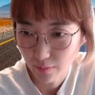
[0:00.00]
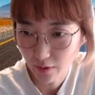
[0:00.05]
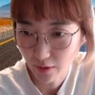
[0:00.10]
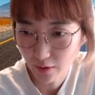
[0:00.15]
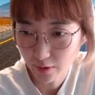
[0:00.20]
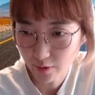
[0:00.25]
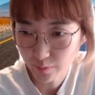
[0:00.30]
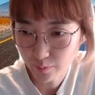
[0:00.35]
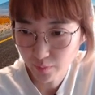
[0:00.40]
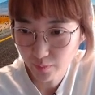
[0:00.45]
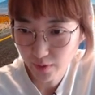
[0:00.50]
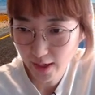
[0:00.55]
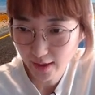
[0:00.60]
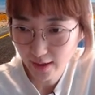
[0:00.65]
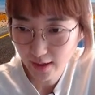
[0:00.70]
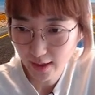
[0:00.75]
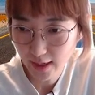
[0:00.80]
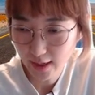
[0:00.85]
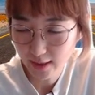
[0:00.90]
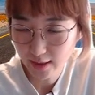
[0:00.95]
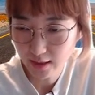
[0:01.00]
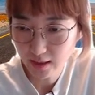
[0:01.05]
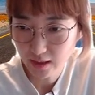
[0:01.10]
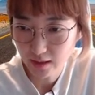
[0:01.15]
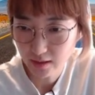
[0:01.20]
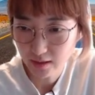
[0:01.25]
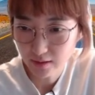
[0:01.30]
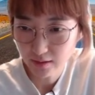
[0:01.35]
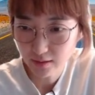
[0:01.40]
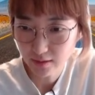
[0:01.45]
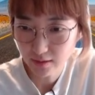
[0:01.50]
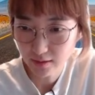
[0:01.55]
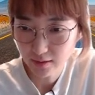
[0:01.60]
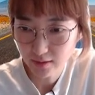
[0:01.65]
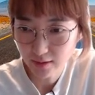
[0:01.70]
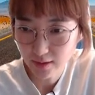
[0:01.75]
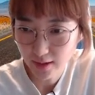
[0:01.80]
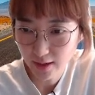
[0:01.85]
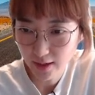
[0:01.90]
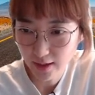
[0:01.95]
but black got
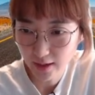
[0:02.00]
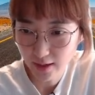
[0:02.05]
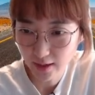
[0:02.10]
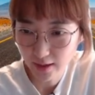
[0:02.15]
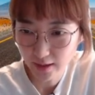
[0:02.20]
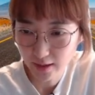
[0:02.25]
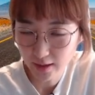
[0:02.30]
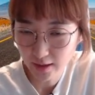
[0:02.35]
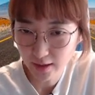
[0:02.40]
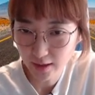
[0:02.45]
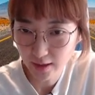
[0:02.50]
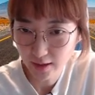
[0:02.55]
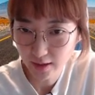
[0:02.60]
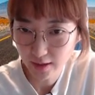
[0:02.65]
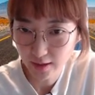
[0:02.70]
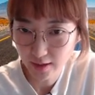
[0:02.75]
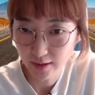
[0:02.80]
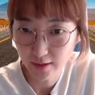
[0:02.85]
a